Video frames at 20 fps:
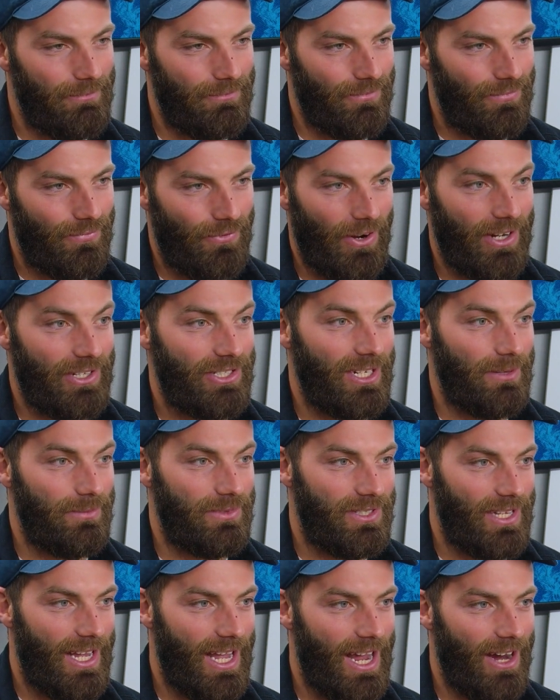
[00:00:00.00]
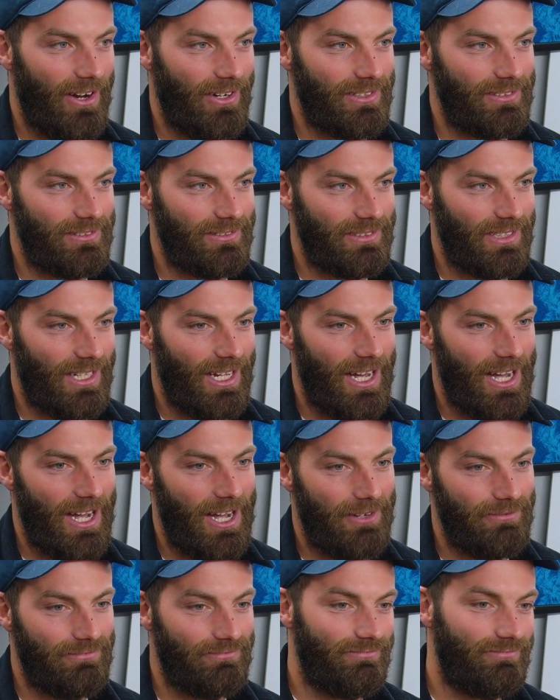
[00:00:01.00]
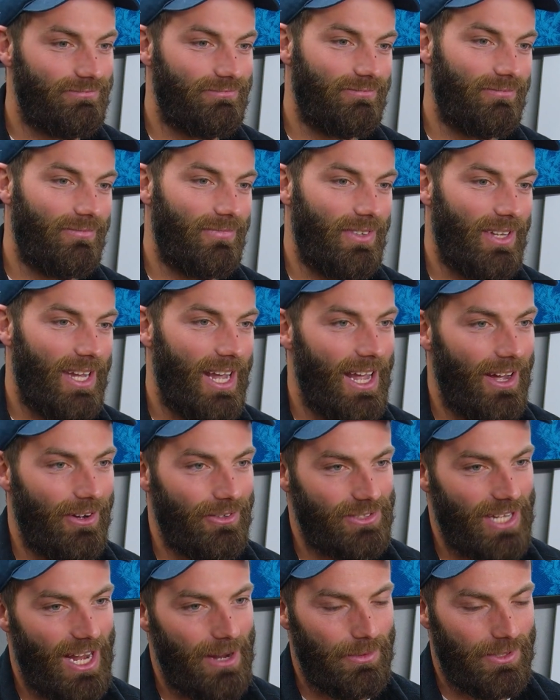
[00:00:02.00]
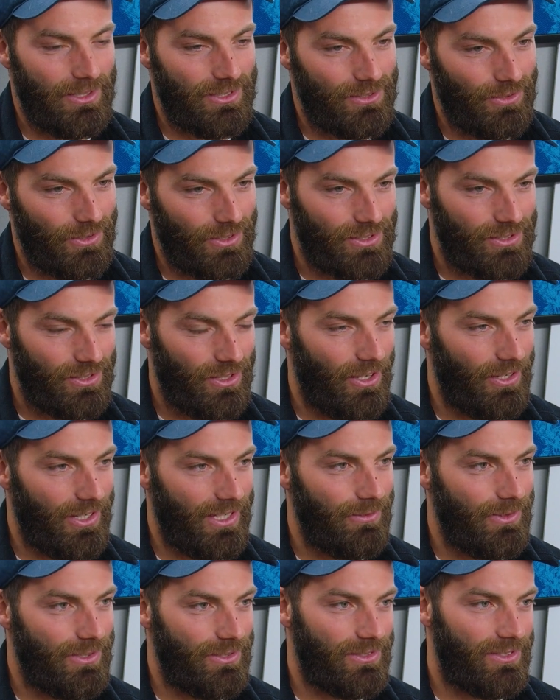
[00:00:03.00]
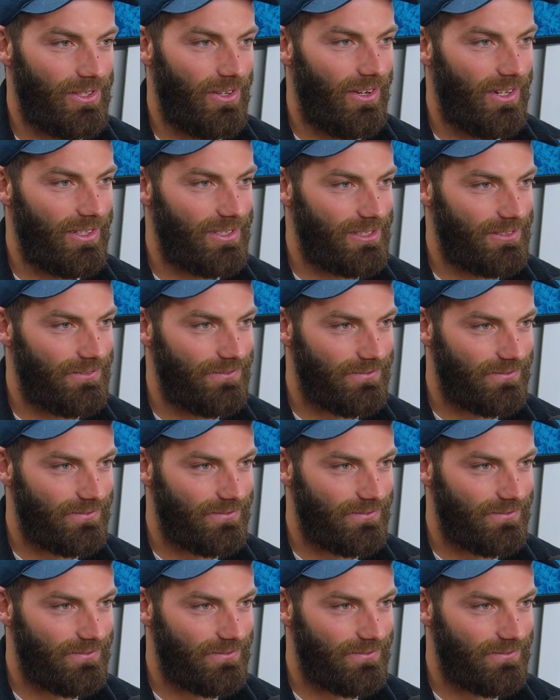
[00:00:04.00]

friendships there, and I was able to sort of slot in, which was nice.